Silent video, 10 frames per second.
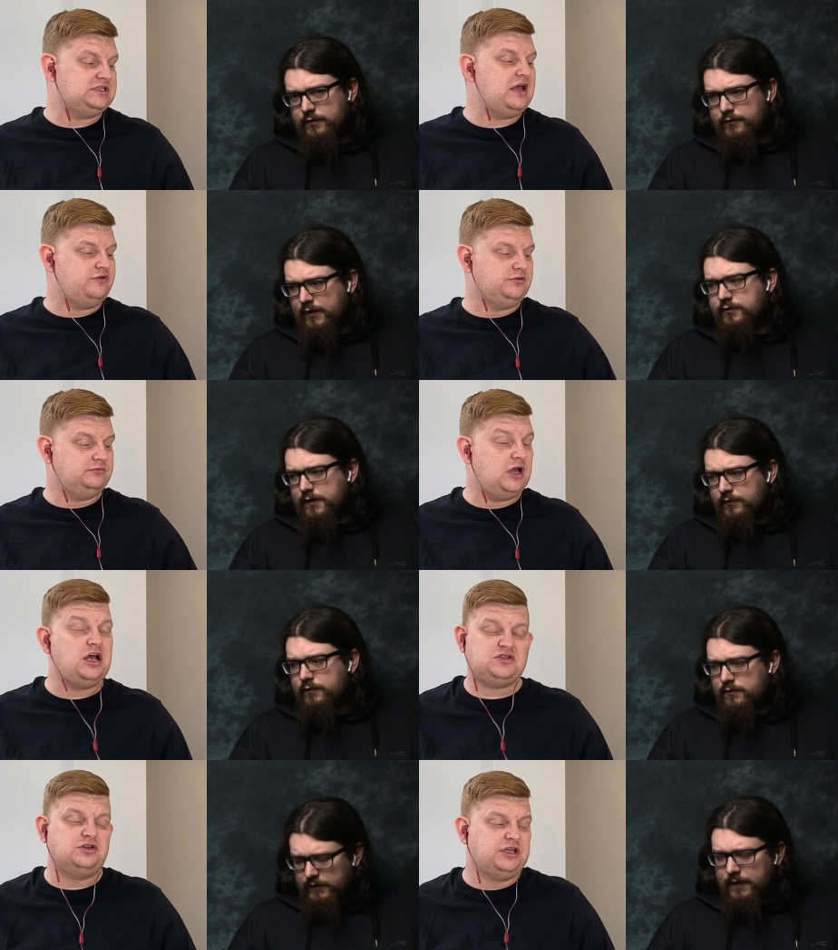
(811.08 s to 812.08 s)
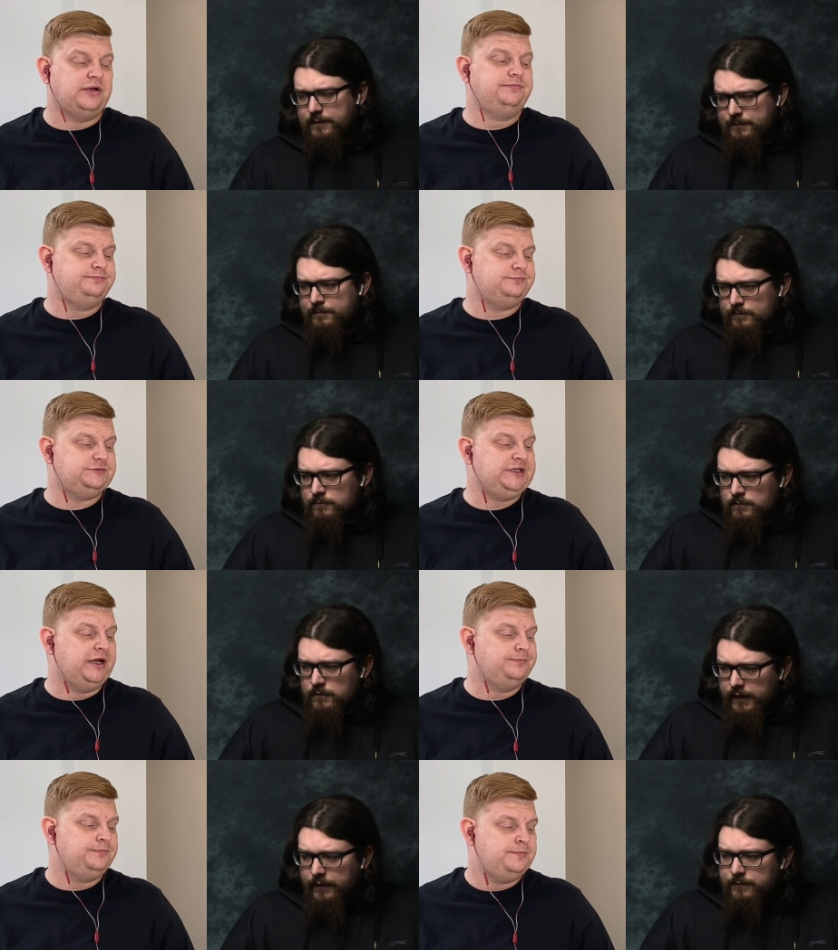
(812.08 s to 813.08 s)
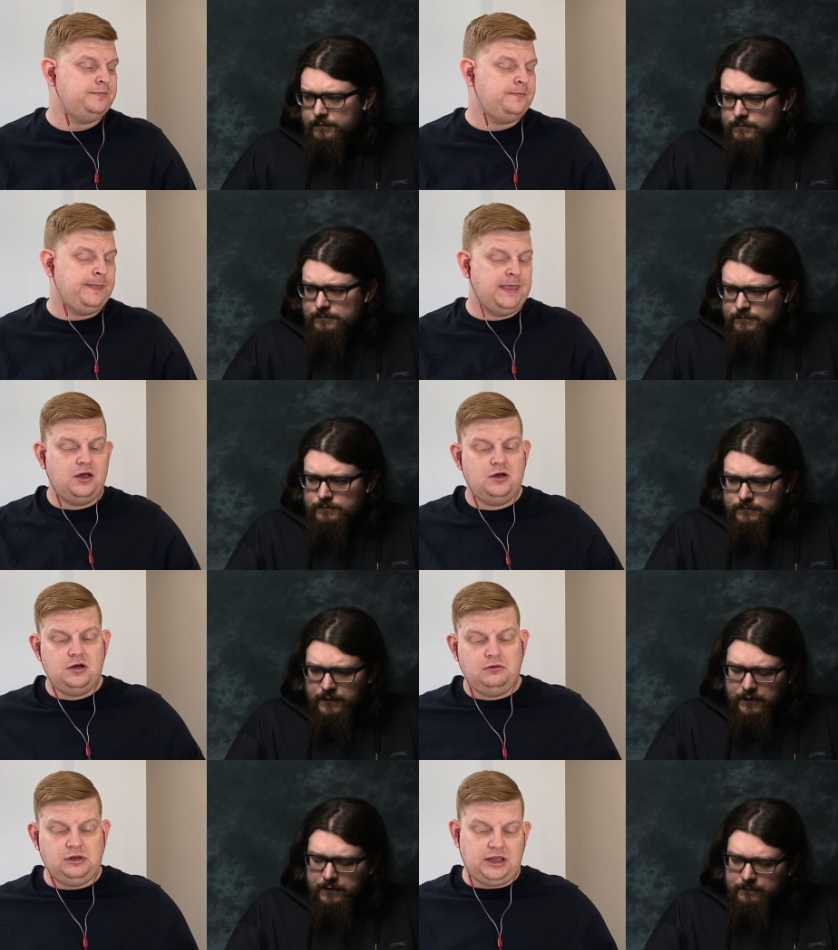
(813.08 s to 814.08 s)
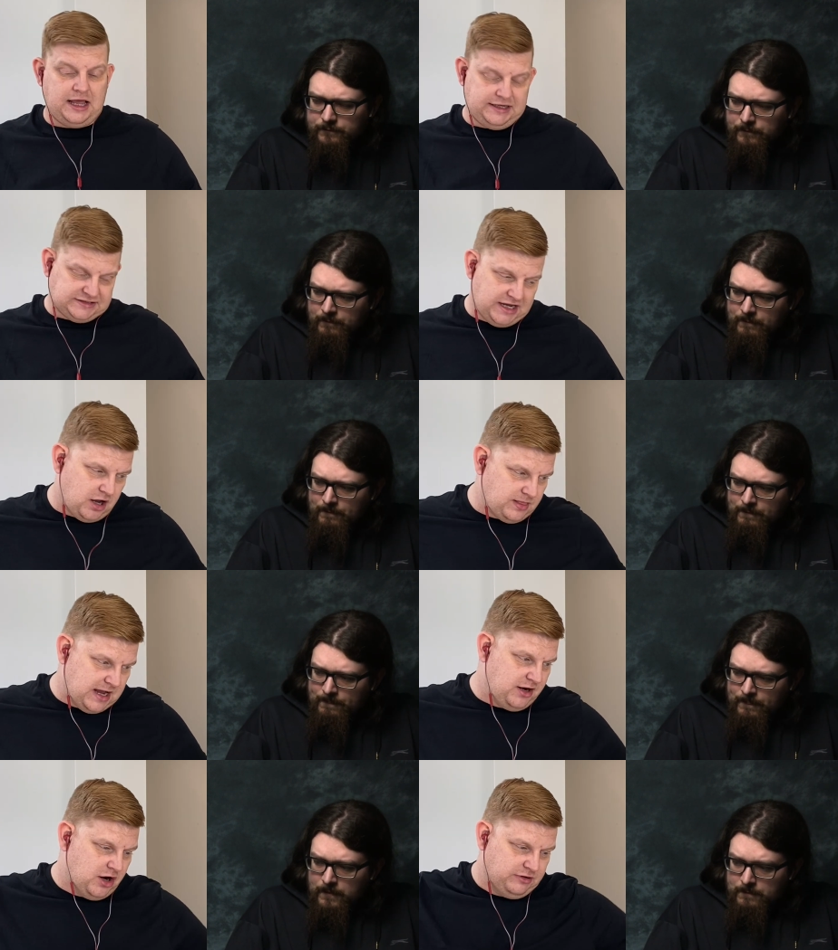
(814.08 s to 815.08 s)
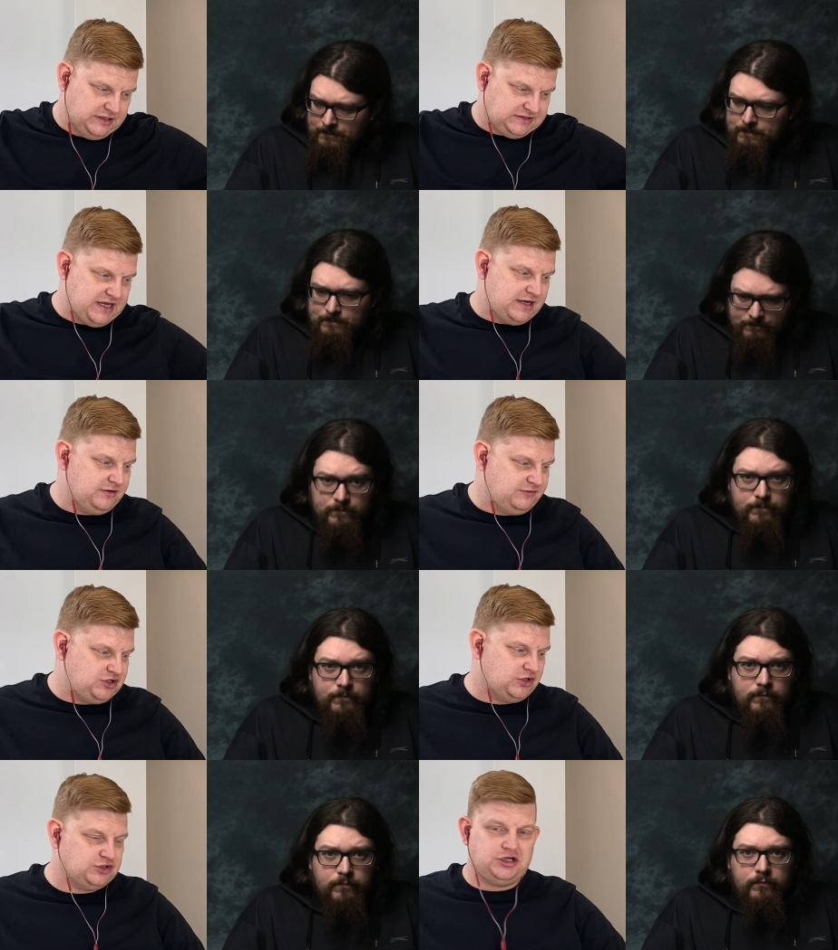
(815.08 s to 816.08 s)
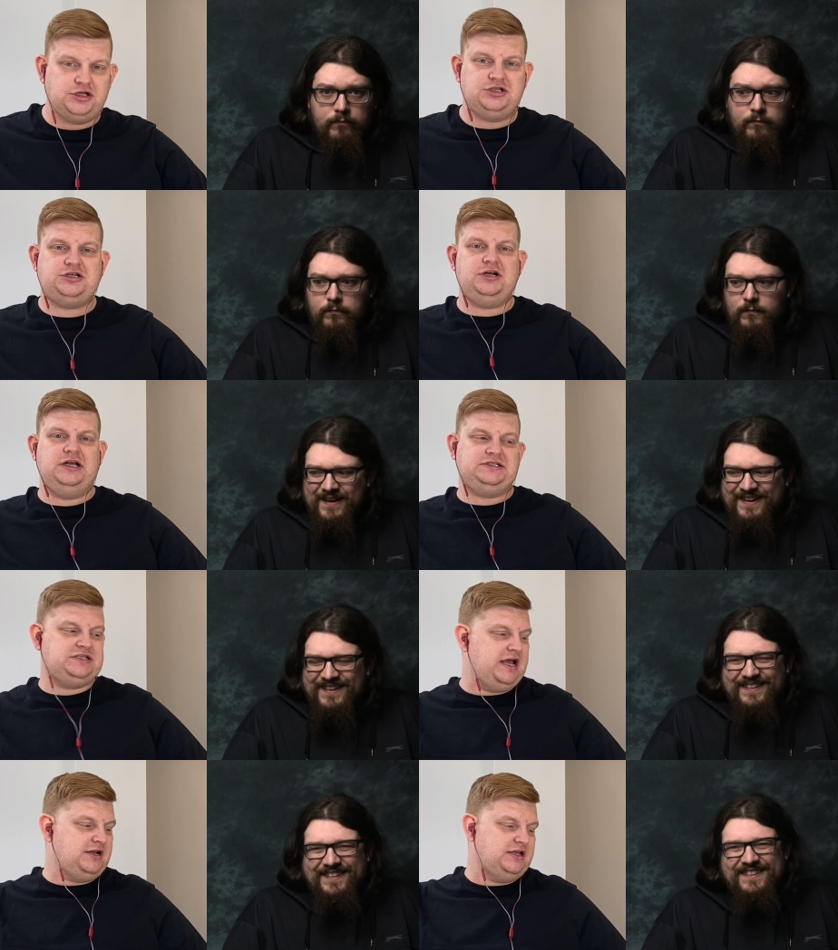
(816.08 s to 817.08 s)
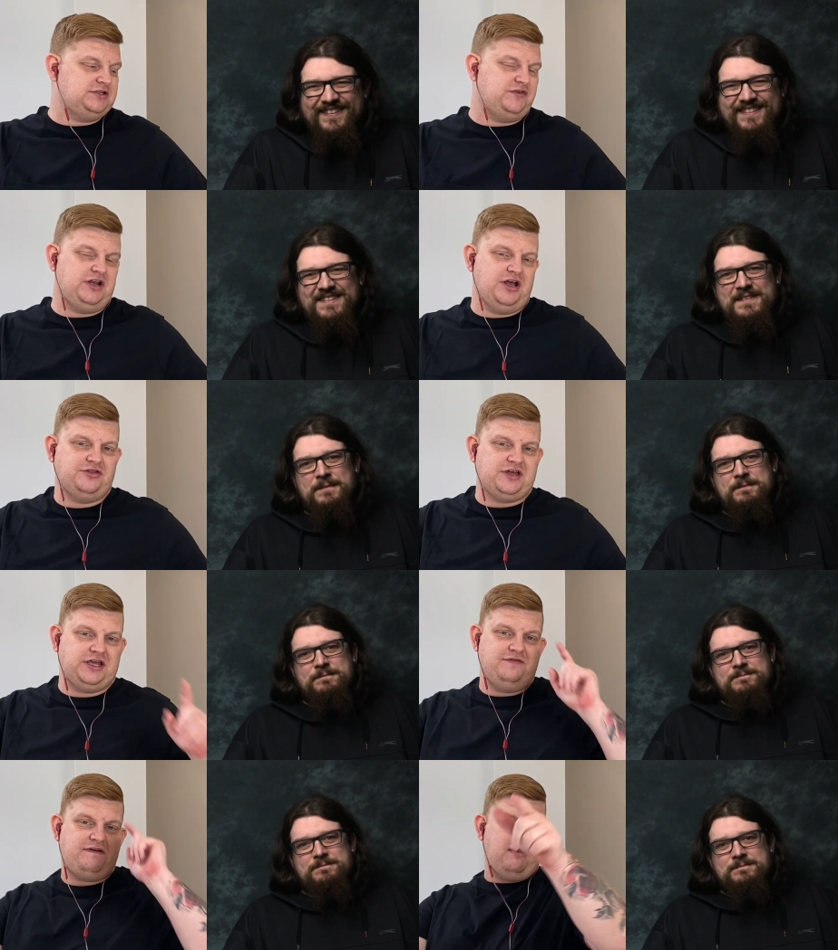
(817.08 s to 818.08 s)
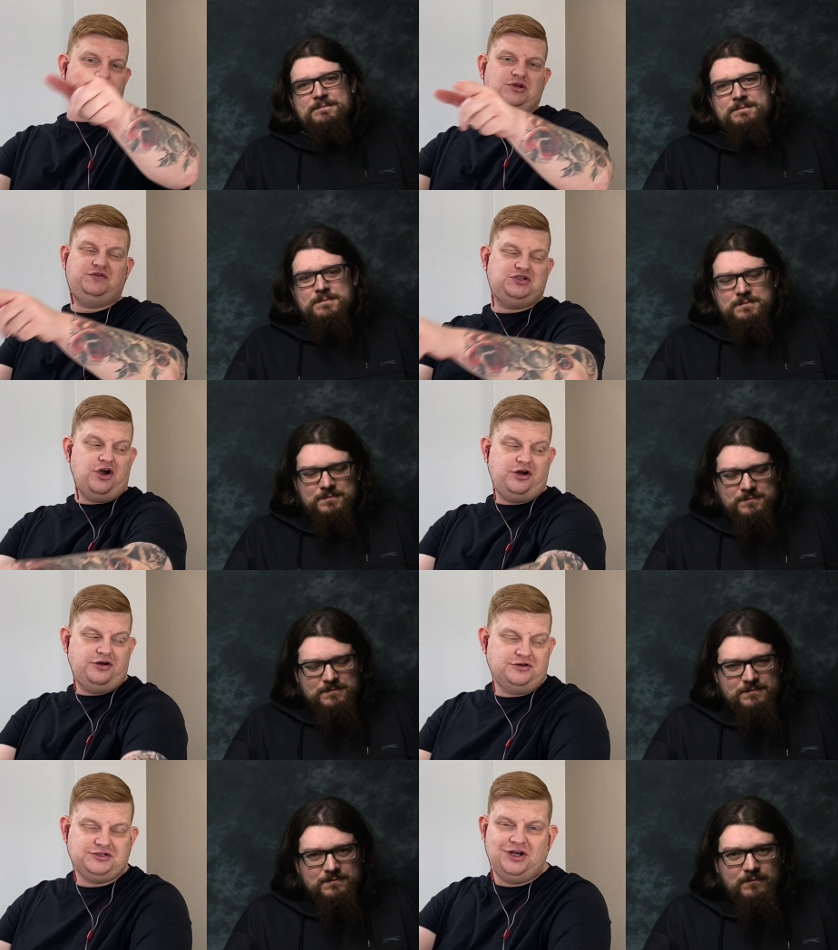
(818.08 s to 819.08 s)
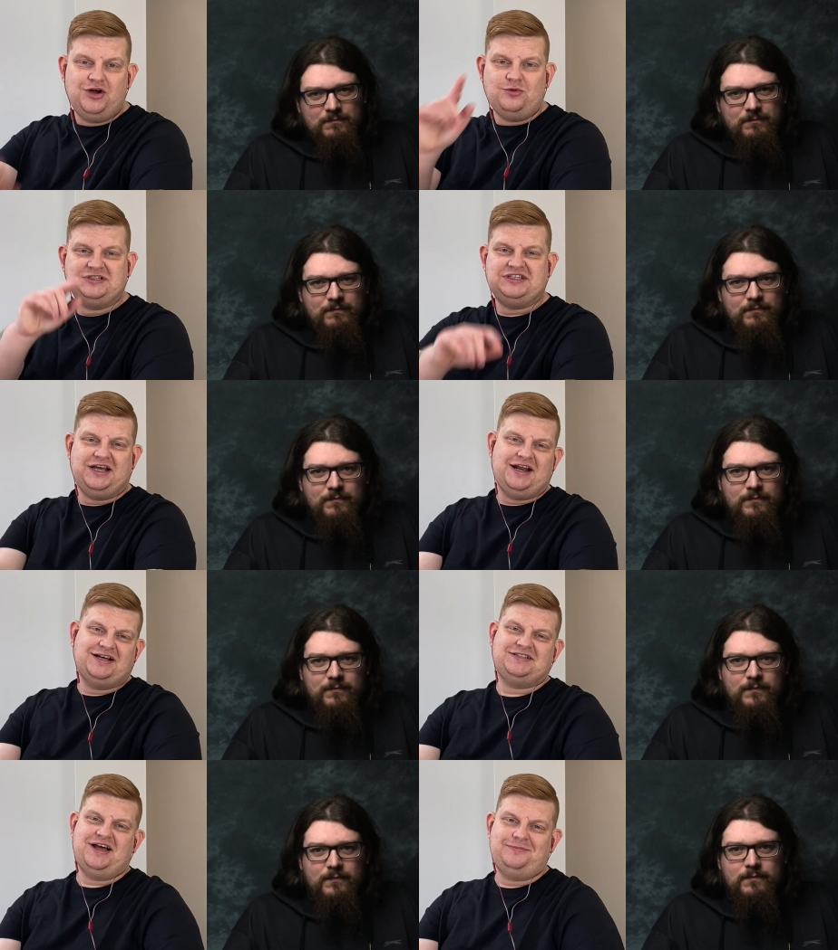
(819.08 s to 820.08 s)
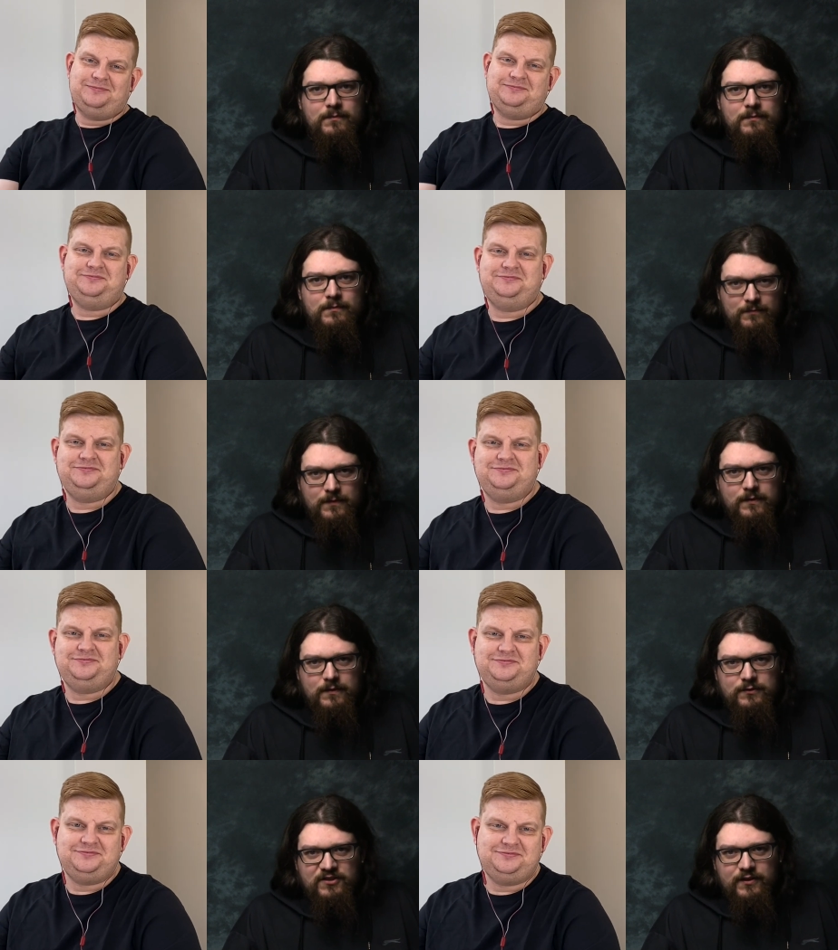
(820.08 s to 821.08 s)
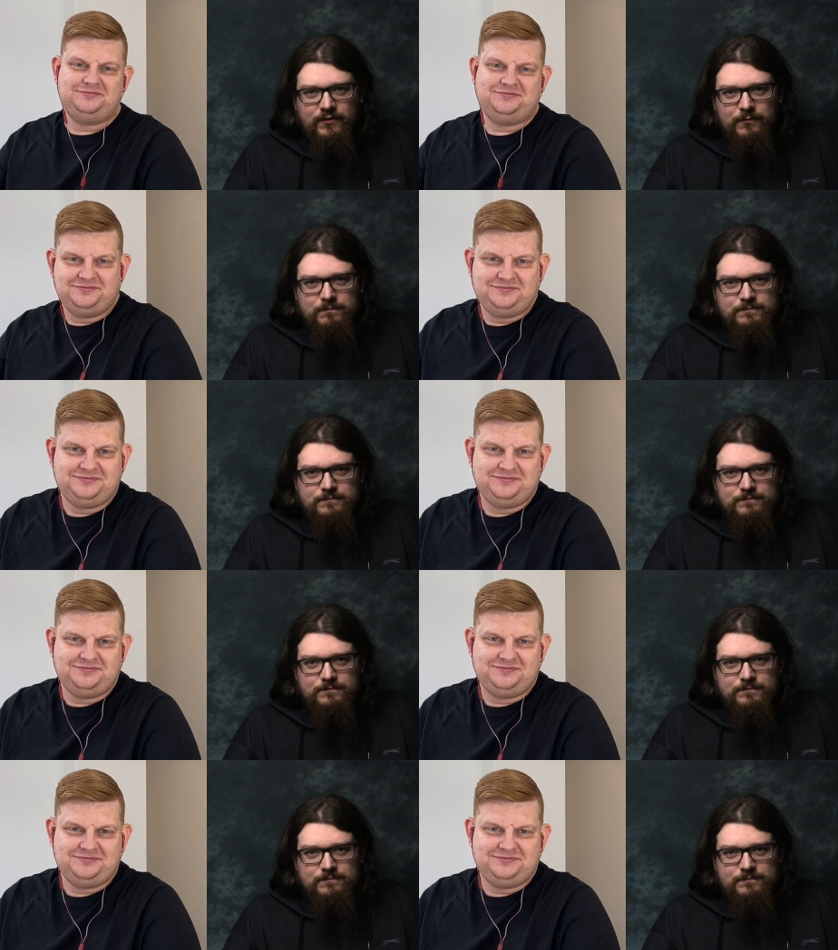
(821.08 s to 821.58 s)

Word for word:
Speaker 1: sachets. Oh, that's good then. Yeah. Yeah. Well, like I say, on that note, it's the end of Sean's lunch. It's the end of this video. Thank you very much for joining us. We'll see you next time.
Speaker 2: Cheers.